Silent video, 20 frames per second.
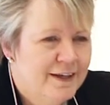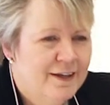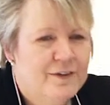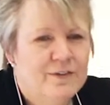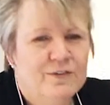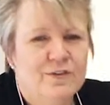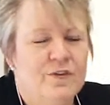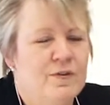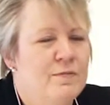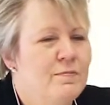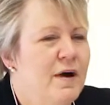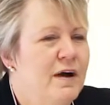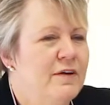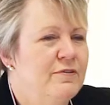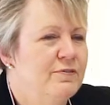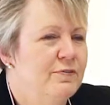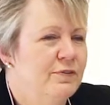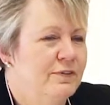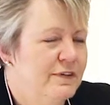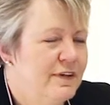So the
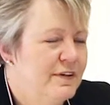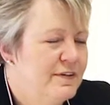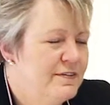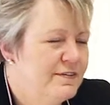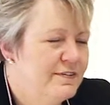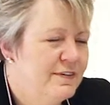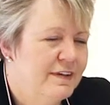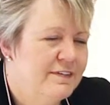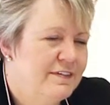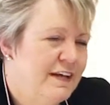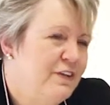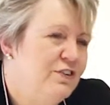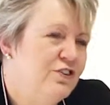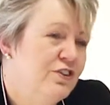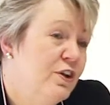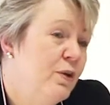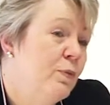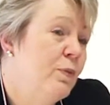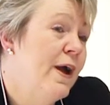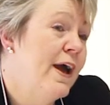mindfulness
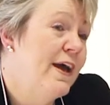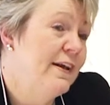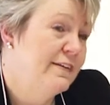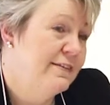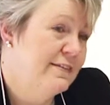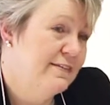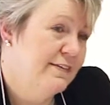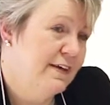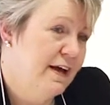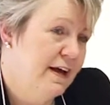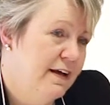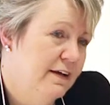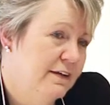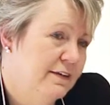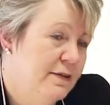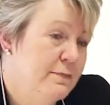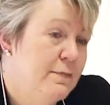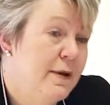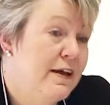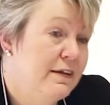attention awareness scale,
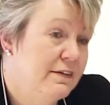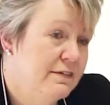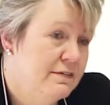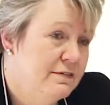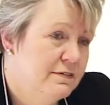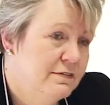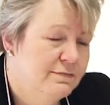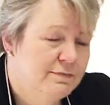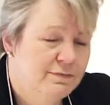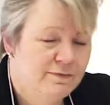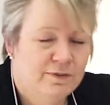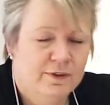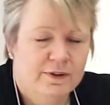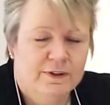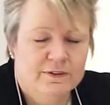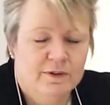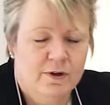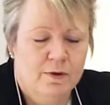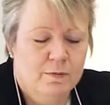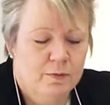the MACE, for
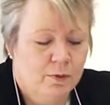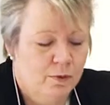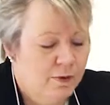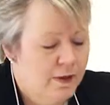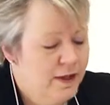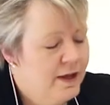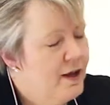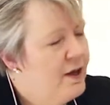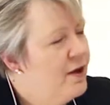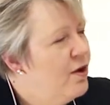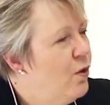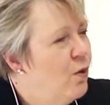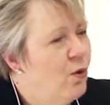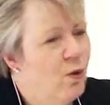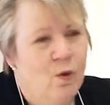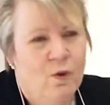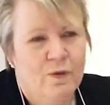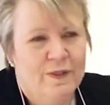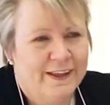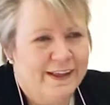example,
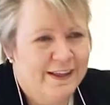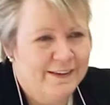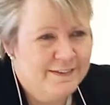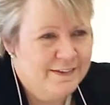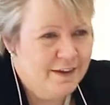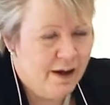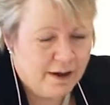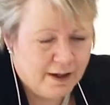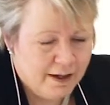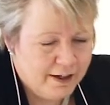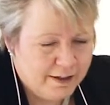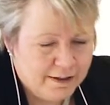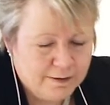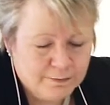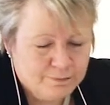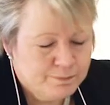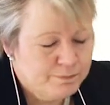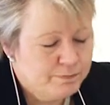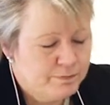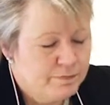or the Kentucky
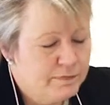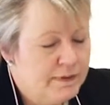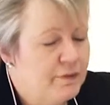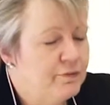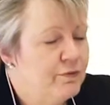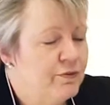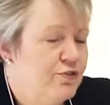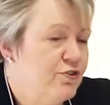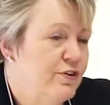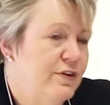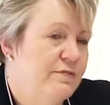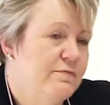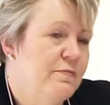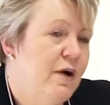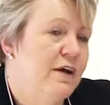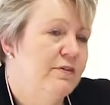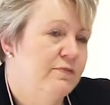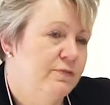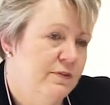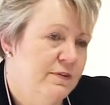Inventory of
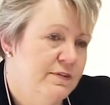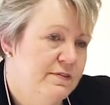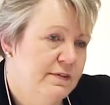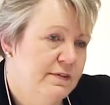Mindfulness